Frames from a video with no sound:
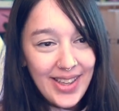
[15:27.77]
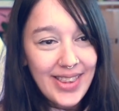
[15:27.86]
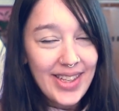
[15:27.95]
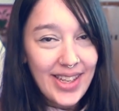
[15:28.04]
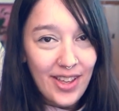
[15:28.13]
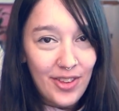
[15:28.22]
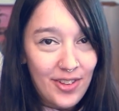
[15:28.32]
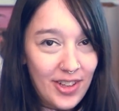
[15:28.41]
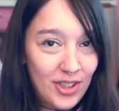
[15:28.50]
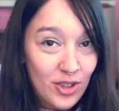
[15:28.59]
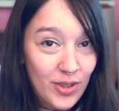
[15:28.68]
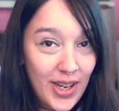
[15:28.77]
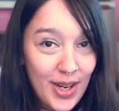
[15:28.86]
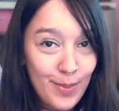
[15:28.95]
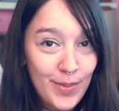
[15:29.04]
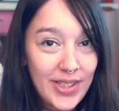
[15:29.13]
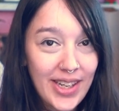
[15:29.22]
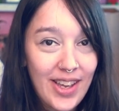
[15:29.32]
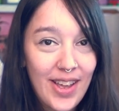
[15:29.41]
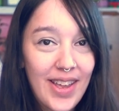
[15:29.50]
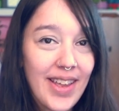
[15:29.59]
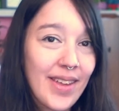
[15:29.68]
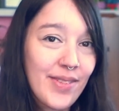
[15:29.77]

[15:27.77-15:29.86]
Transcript: the other luxury items I got.